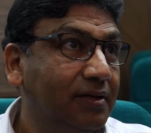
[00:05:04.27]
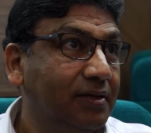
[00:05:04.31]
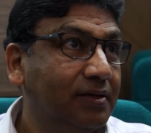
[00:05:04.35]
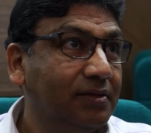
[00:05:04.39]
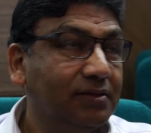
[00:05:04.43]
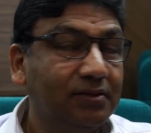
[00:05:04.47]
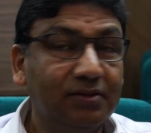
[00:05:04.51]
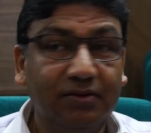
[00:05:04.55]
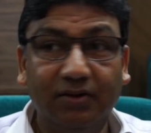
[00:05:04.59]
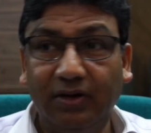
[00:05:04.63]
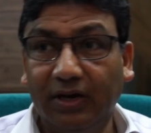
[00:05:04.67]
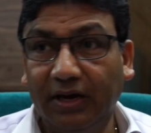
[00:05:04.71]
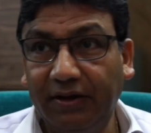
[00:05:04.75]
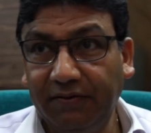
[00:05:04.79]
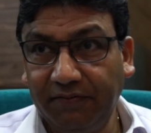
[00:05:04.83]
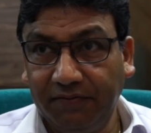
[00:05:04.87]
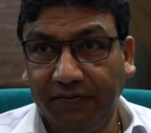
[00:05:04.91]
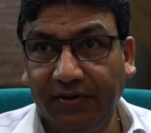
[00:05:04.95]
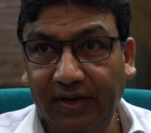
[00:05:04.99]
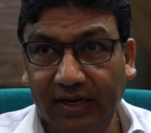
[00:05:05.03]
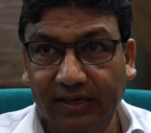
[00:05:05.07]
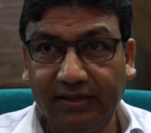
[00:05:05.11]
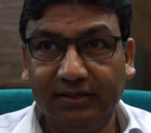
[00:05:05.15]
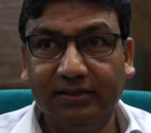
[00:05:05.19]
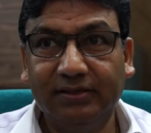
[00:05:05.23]
So I
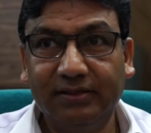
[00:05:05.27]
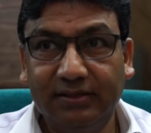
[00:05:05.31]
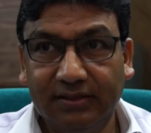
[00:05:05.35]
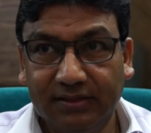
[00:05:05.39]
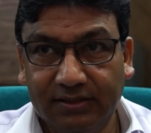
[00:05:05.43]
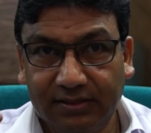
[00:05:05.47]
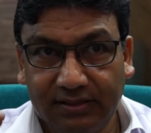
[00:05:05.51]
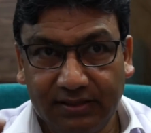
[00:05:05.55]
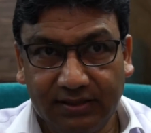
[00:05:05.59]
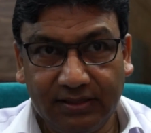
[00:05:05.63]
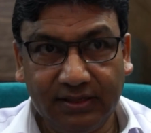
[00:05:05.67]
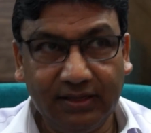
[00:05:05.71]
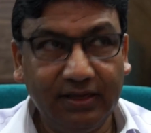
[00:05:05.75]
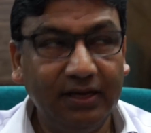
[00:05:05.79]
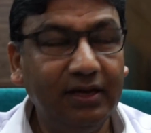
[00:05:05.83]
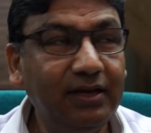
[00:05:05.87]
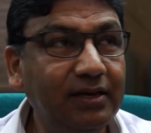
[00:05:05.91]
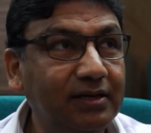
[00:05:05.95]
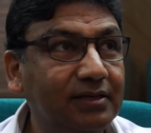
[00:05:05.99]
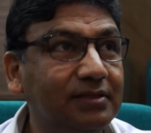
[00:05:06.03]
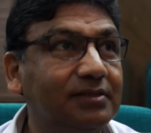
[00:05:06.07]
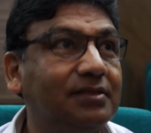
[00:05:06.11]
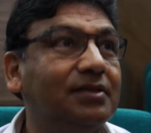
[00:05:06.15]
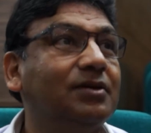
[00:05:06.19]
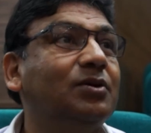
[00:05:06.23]
felt here
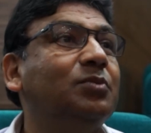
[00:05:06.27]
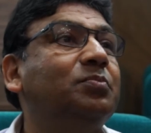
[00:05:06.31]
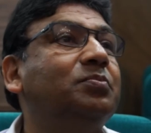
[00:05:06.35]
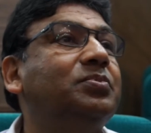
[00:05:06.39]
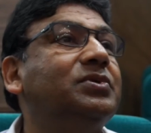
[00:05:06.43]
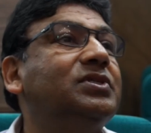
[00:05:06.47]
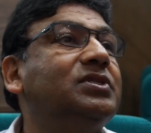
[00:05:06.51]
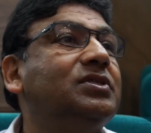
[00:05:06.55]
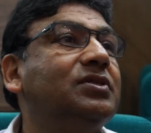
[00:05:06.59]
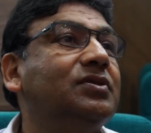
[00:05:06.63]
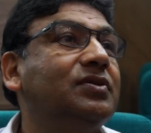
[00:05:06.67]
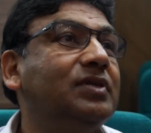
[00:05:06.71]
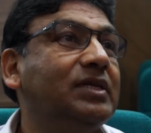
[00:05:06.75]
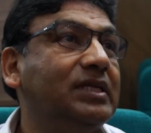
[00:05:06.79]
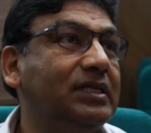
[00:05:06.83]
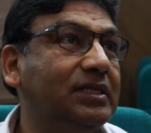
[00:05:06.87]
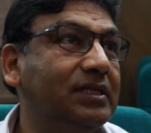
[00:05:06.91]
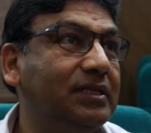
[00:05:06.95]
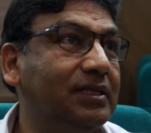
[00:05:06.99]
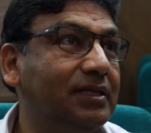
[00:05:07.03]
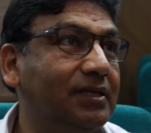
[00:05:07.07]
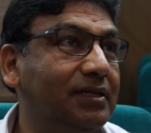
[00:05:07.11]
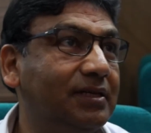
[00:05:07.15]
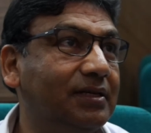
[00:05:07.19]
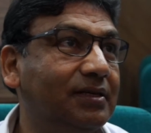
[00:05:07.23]
is the
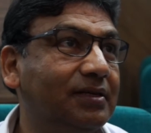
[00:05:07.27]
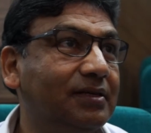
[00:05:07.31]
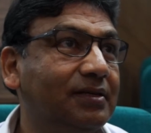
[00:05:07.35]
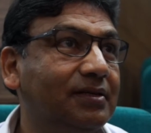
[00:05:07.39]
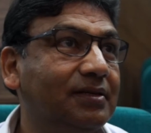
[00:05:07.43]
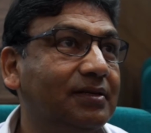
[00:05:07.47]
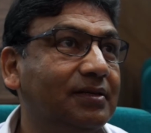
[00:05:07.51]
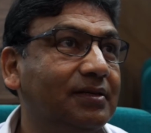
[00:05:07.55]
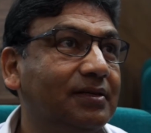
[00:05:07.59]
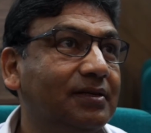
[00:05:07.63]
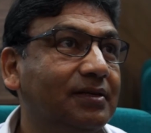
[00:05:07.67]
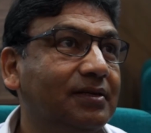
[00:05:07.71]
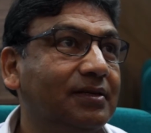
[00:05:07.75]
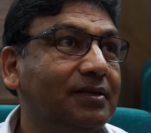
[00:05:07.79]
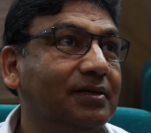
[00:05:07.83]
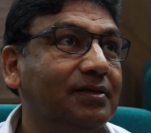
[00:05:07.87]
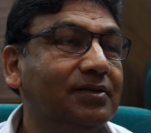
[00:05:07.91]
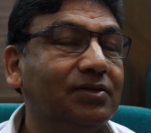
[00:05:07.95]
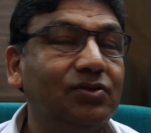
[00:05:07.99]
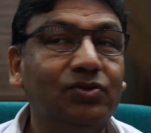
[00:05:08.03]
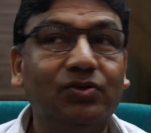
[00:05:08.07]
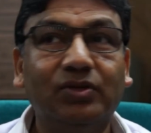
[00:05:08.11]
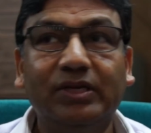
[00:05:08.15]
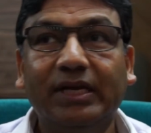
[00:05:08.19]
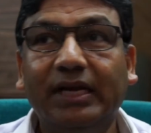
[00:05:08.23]
opportunity
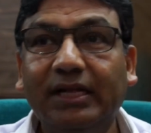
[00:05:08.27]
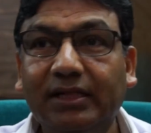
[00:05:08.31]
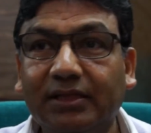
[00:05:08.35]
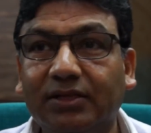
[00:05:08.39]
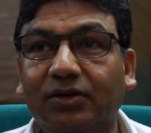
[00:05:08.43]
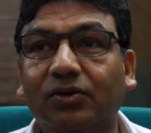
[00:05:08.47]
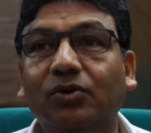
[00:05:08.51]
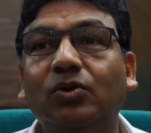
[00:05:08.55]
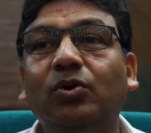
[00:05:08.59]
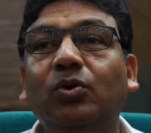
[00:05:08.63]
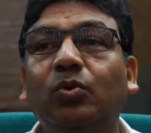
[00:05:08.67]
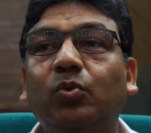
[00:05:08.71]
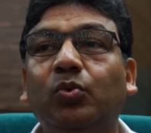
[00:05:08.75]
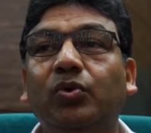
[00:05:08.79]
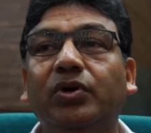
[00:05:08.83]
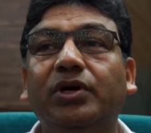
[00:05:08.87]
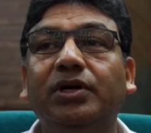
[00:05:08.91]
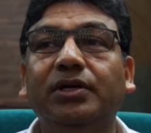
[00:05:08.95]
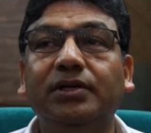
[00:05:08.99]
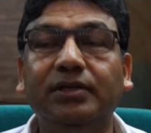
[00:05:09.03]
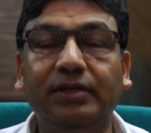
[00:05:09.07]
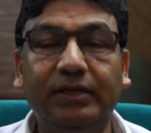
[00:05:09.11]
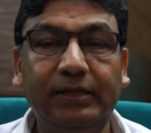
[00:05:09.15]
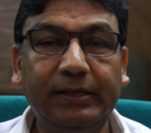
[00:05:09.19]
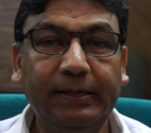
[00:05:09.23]
to tell the whole
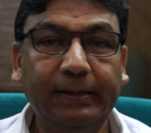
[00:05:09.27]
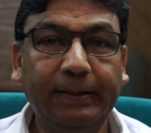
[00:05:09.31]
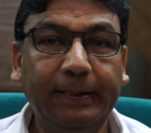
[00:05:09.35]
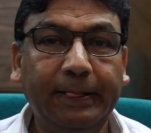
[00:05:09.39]
world